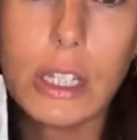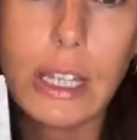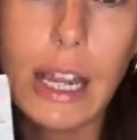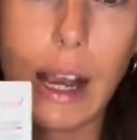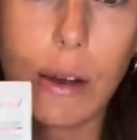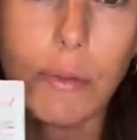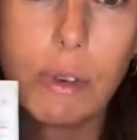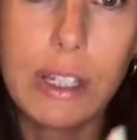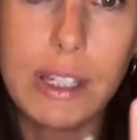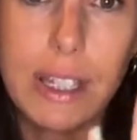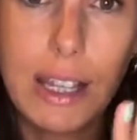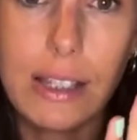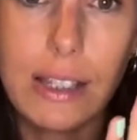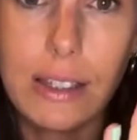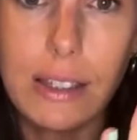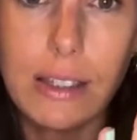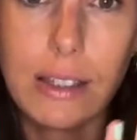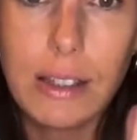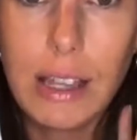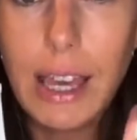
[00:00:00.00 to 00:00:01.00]
now. My
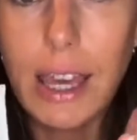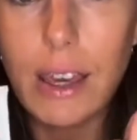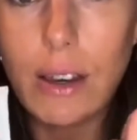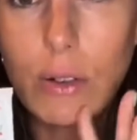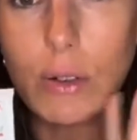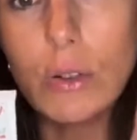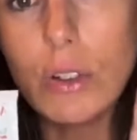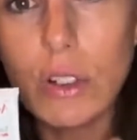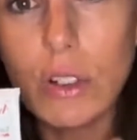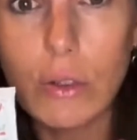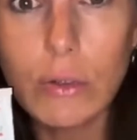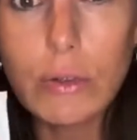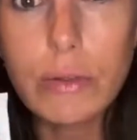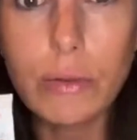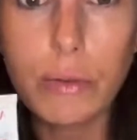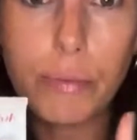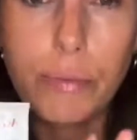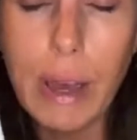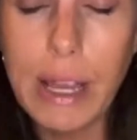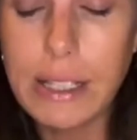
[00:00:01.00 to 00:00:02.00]
skin's healed or
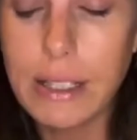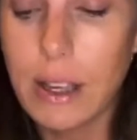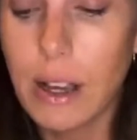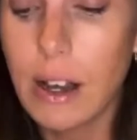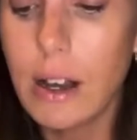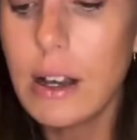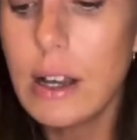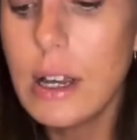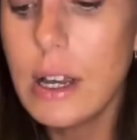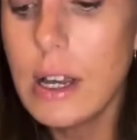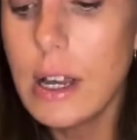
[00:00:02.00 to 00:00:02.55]
better